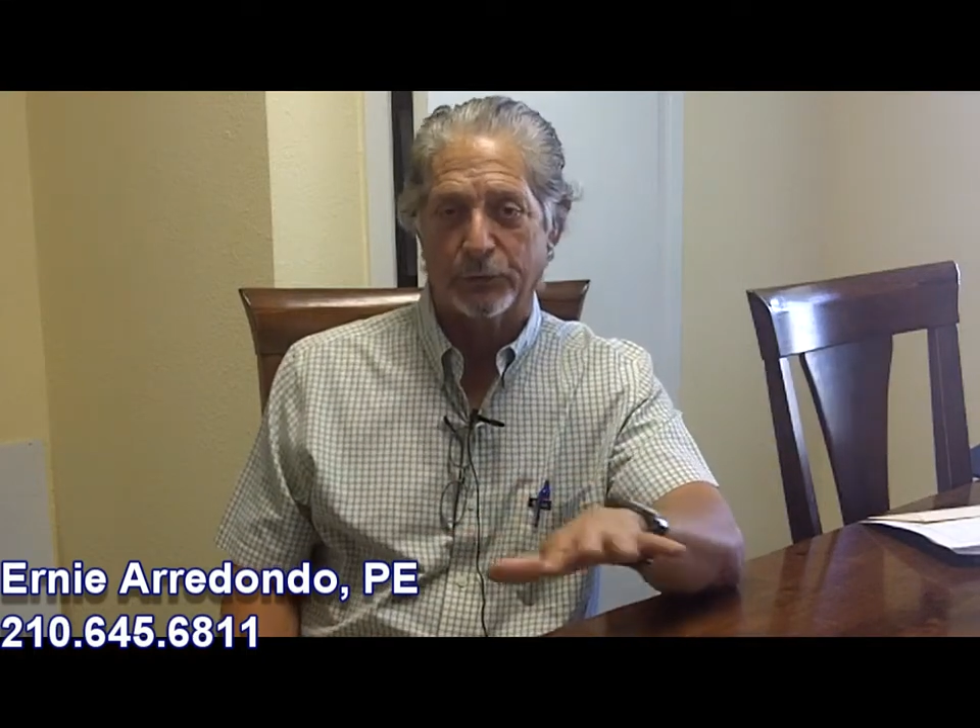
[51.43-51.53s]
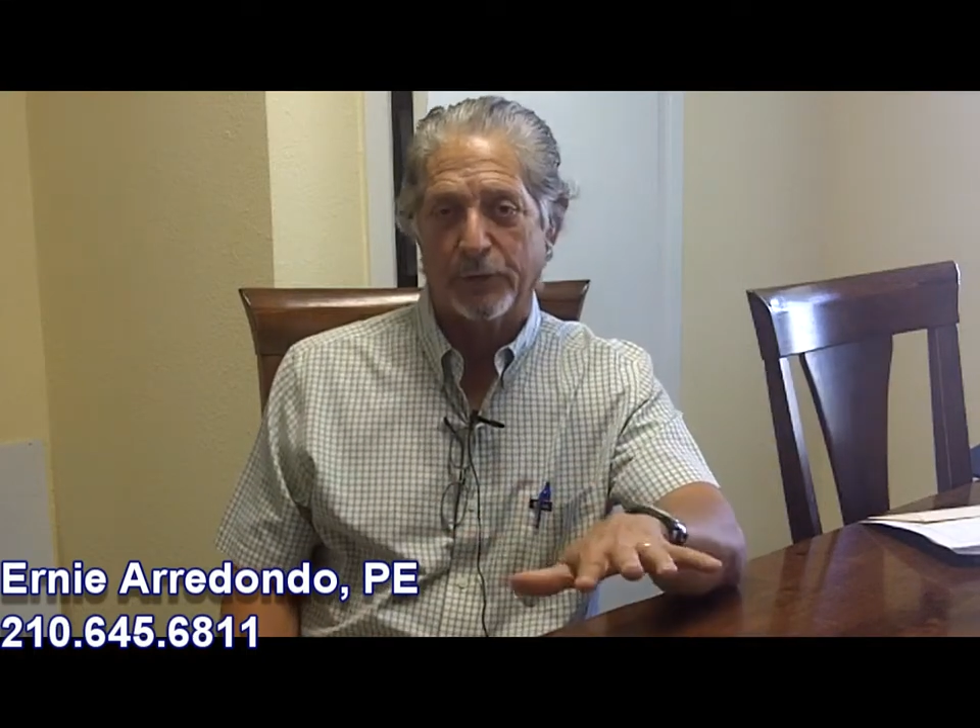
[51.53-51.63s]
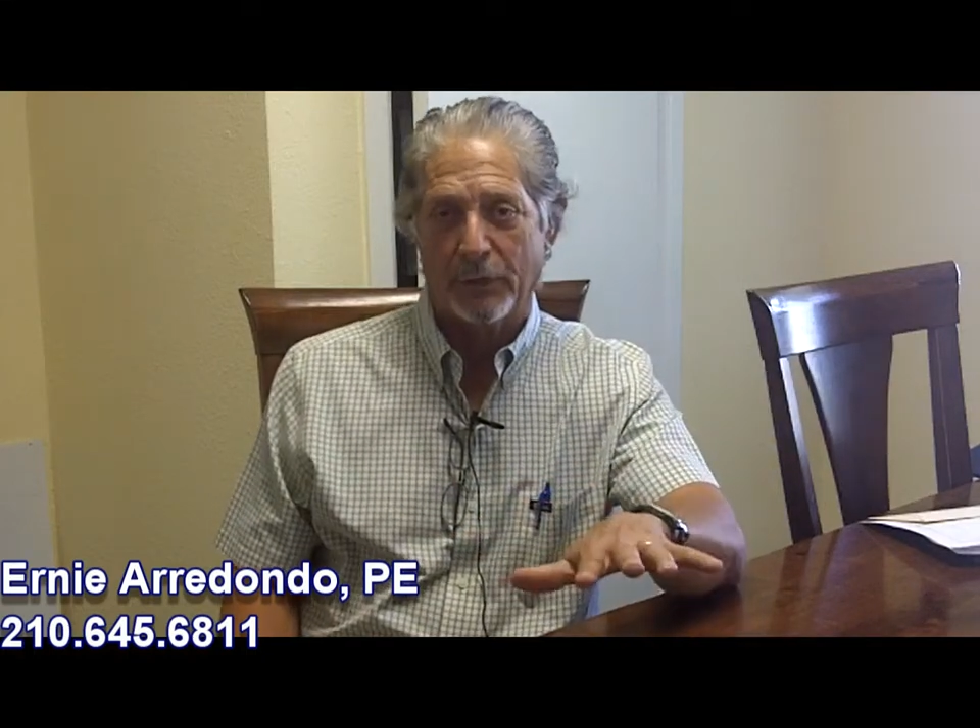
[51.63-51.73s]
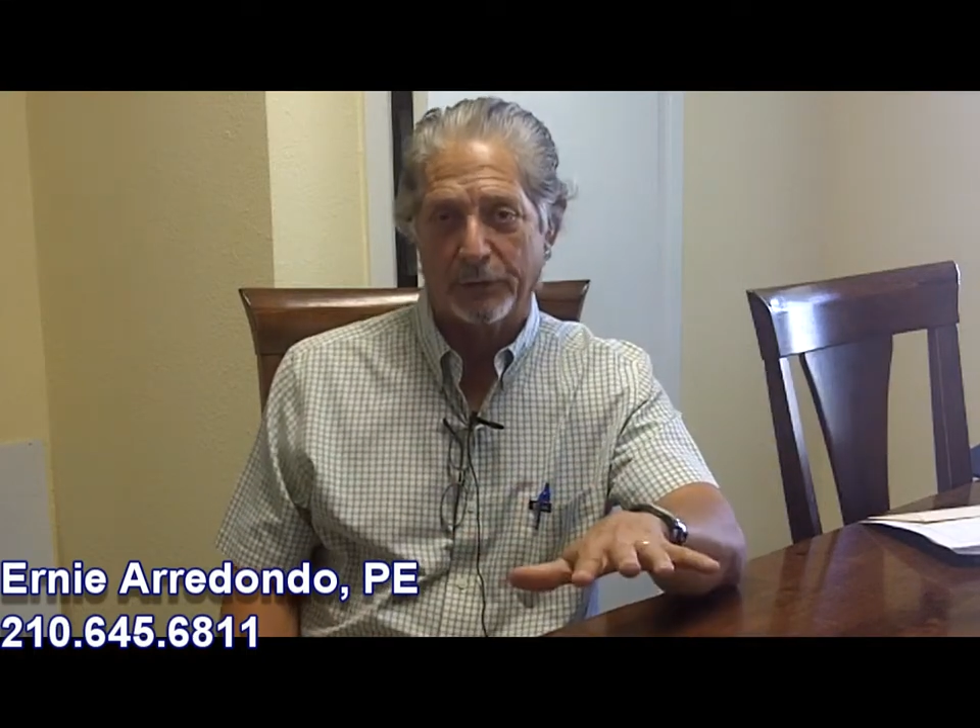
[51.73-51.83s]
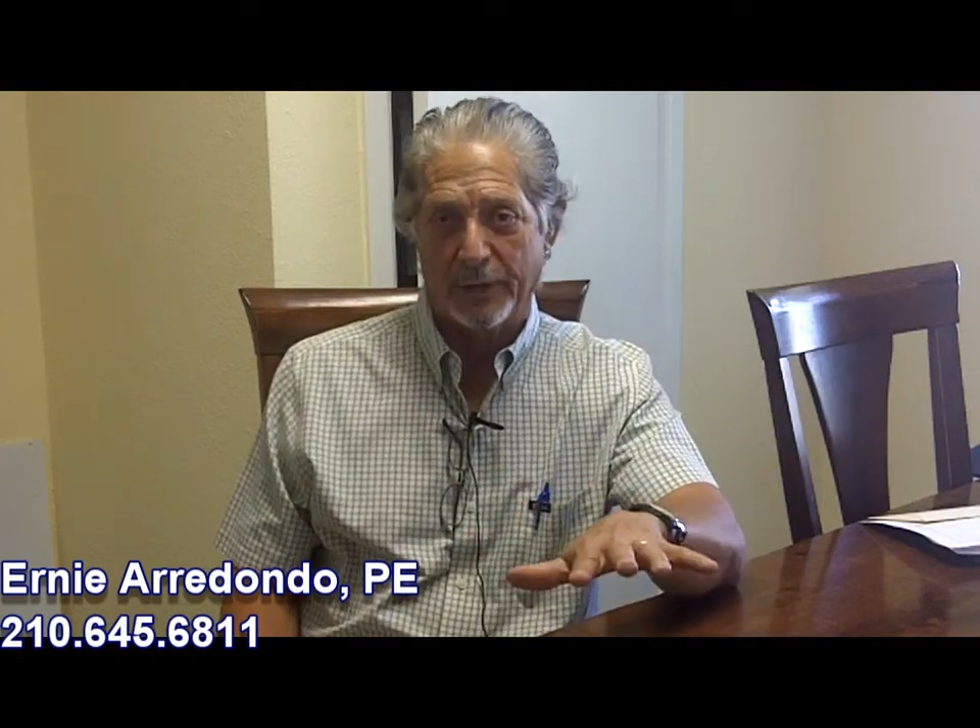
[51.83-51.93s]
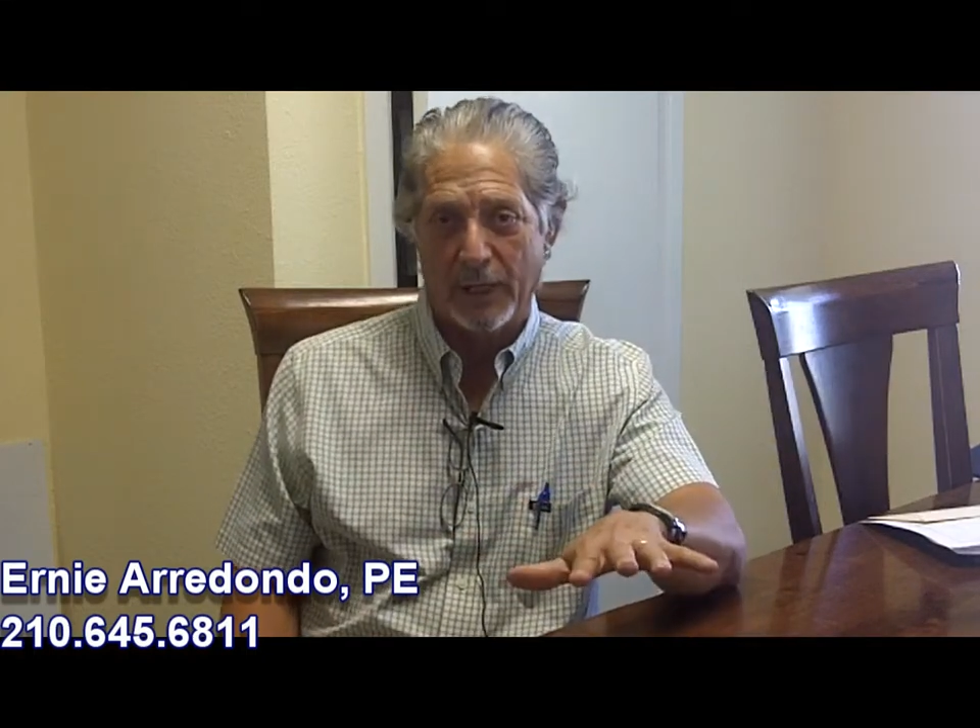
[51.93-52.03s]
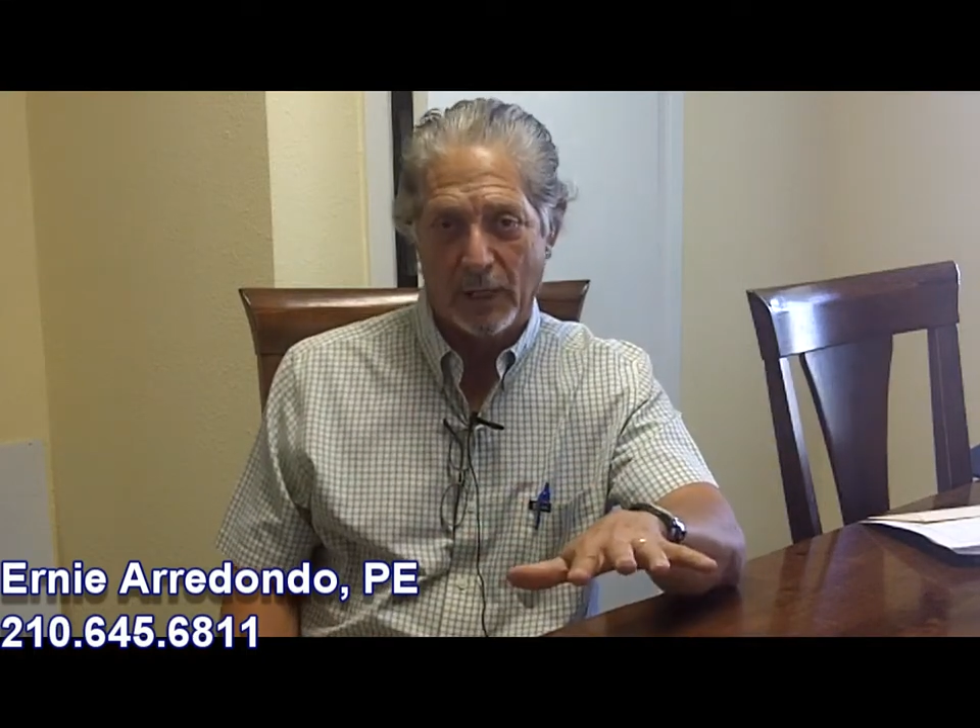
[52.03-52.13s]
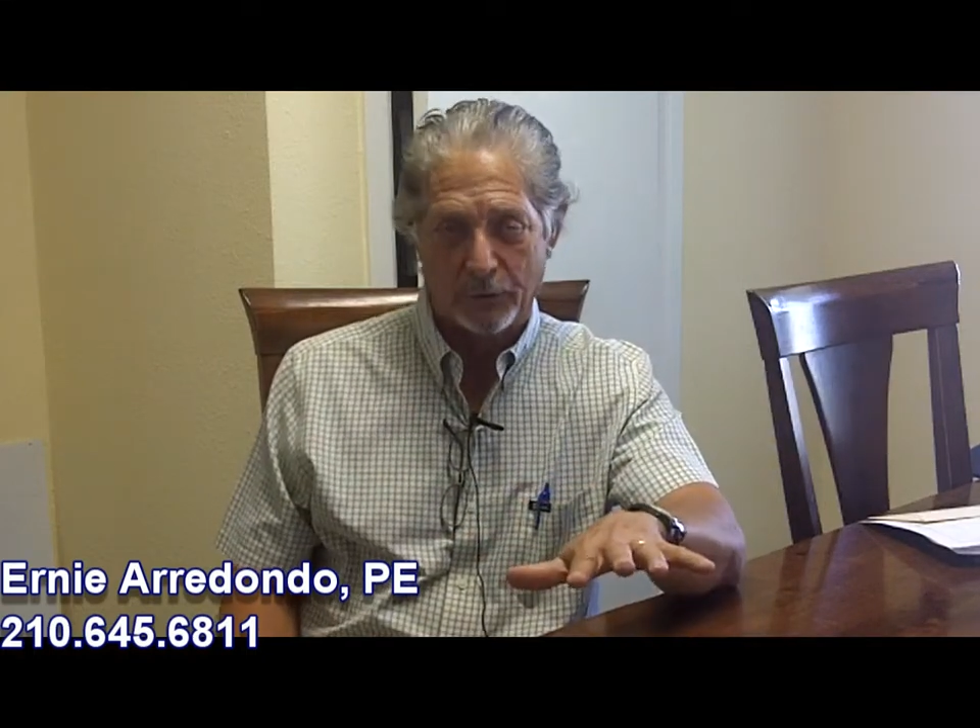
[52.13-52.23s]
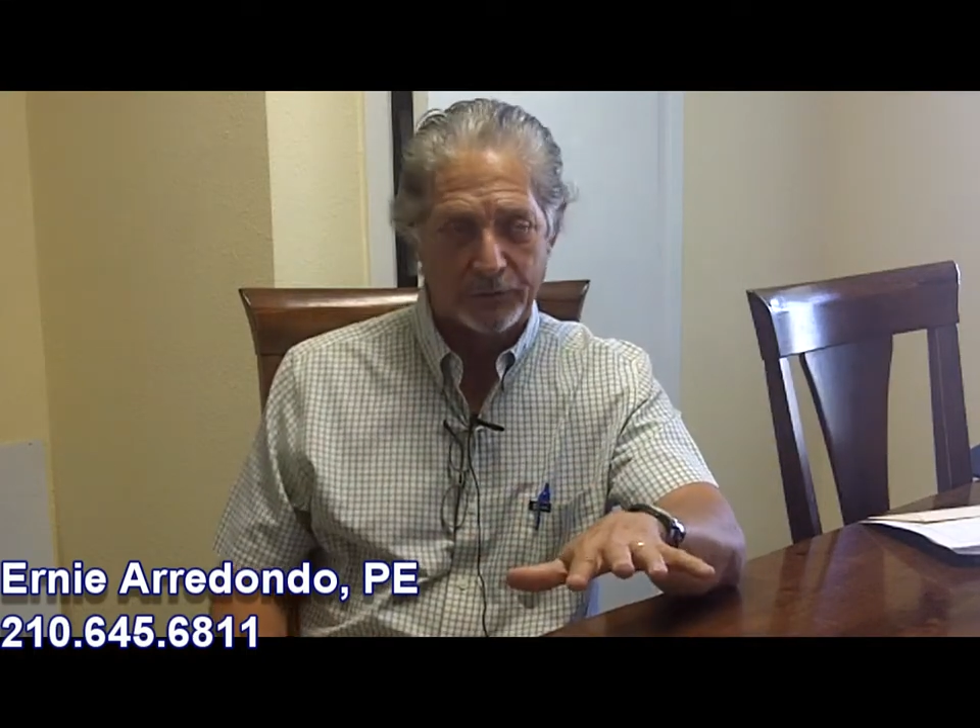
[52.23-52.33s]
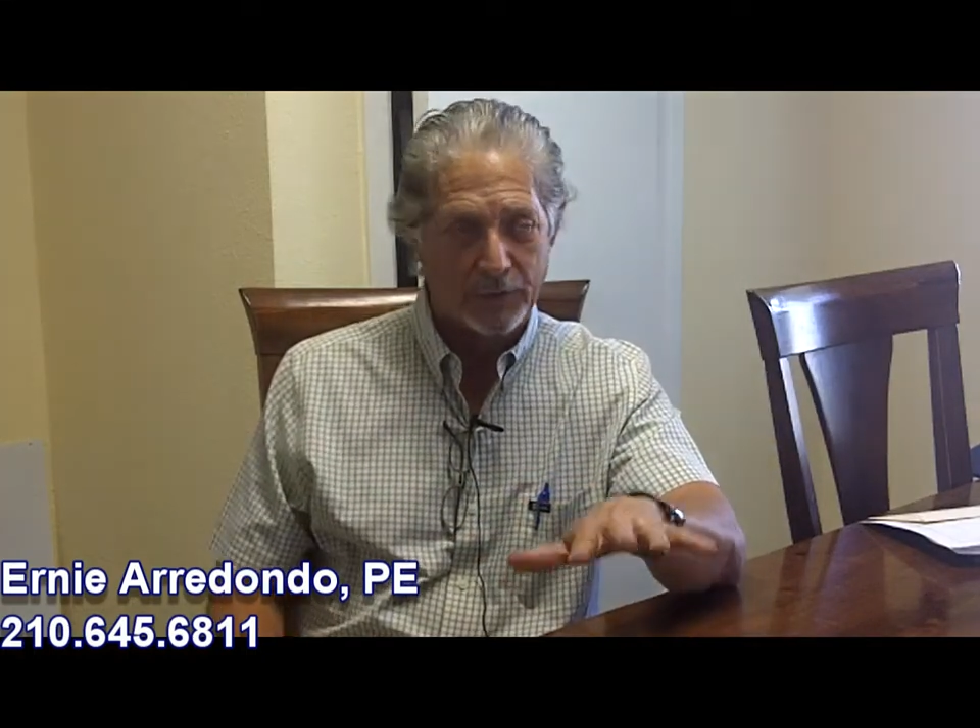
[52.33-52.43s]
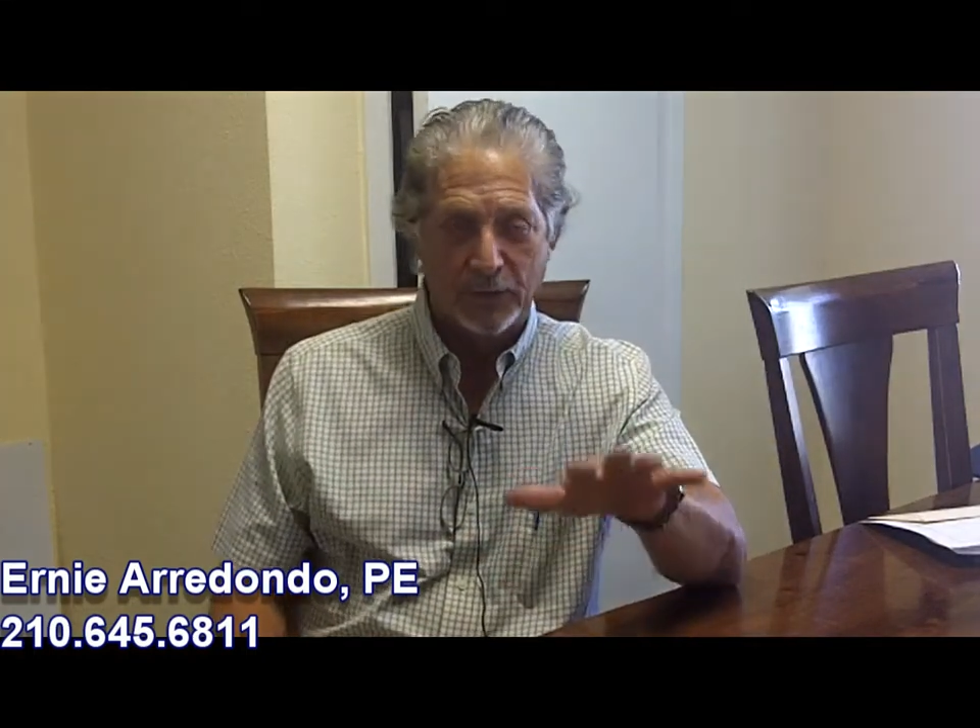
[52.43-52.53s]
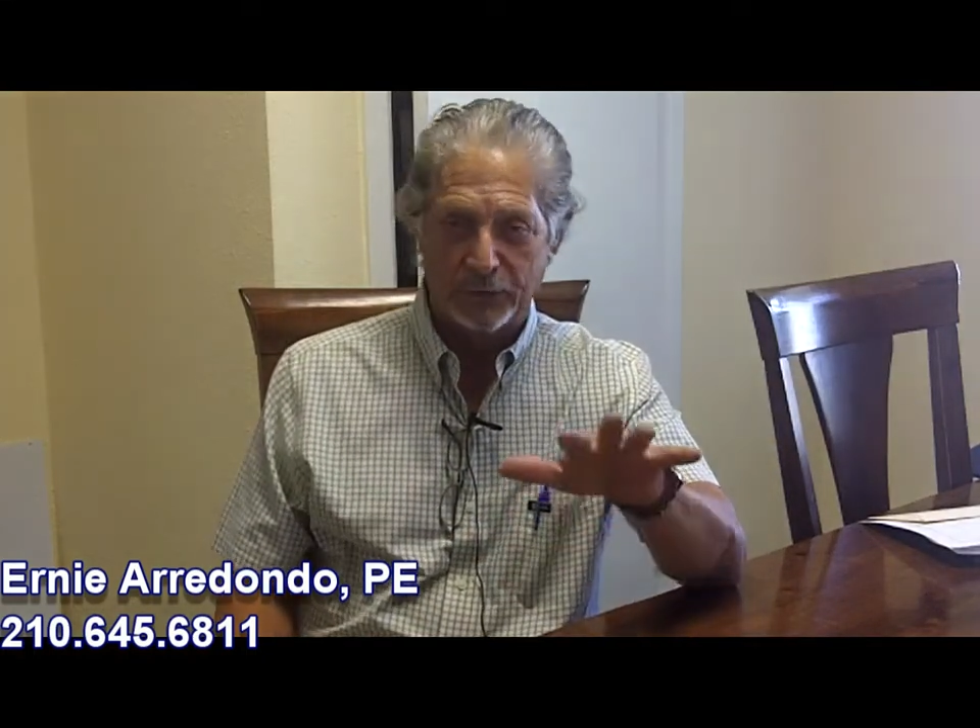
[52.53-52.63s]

around your house,